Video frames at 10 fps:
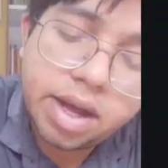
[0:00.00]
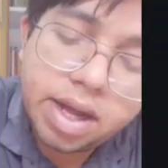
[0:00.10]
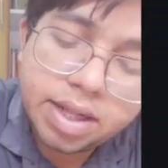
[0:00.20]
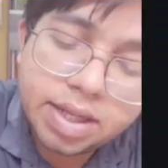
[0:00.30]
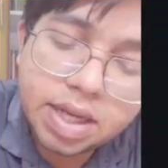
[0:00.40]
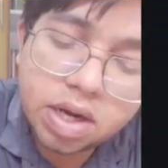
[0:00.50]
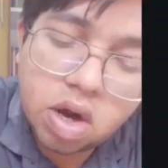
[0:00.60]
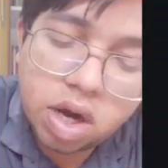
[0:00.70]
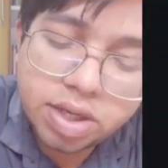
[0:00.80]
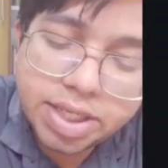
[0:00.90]
These are
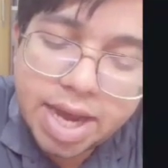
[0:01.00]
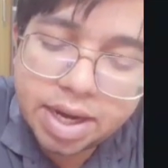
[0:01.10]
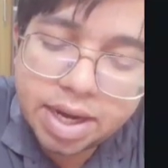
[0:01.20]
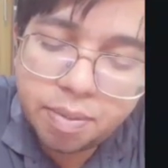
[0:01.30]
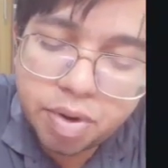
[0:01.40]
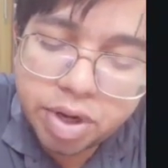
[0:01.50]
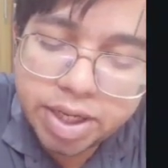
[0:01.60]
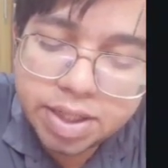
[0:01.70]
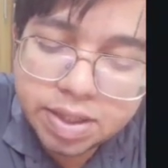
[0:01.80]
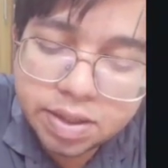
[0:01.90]
called your channel proteins